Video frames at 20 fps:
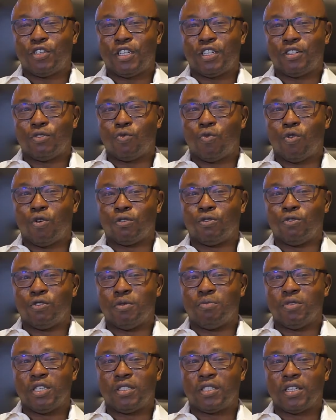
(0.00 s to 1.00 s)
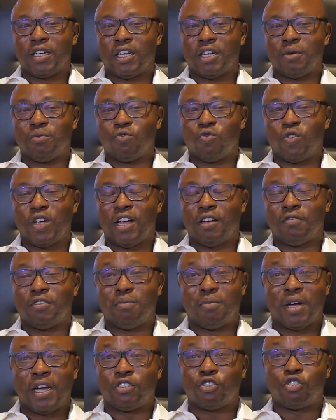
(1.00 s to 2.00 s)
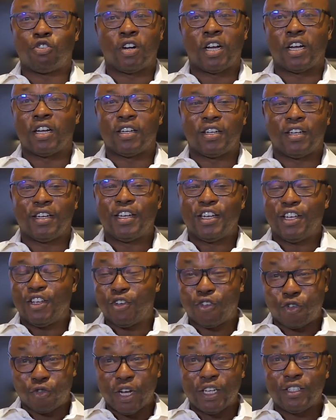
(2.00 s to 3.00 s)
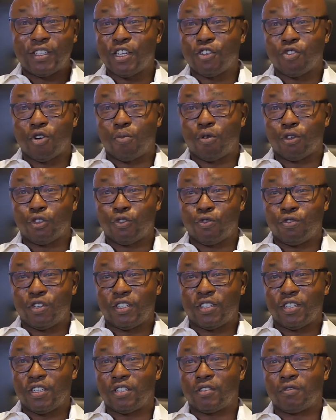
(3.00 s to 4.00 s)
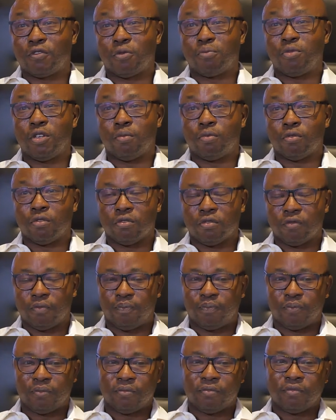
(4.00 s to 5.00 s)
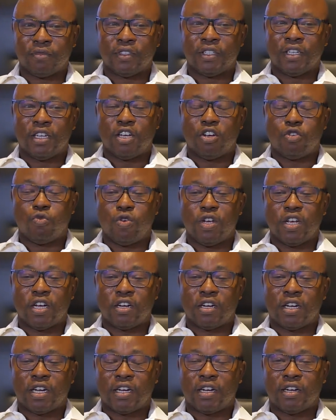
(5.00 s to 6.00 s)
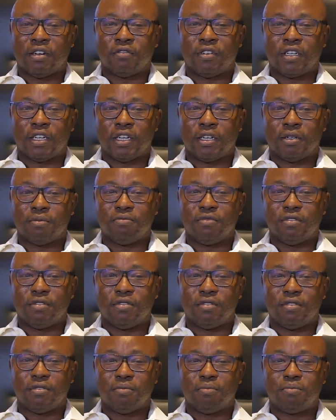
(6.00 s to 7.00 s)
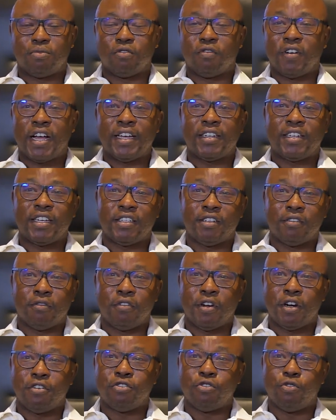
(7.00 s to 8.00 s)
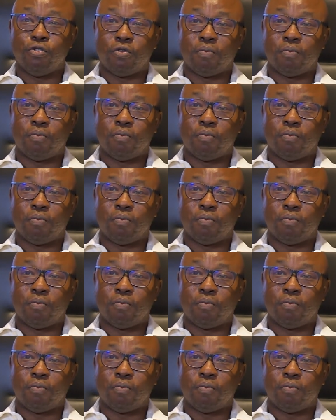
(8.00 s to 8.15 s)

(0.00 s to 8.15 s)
in World Remit, we have a mantra, creating opportunities for people. We have provided a very good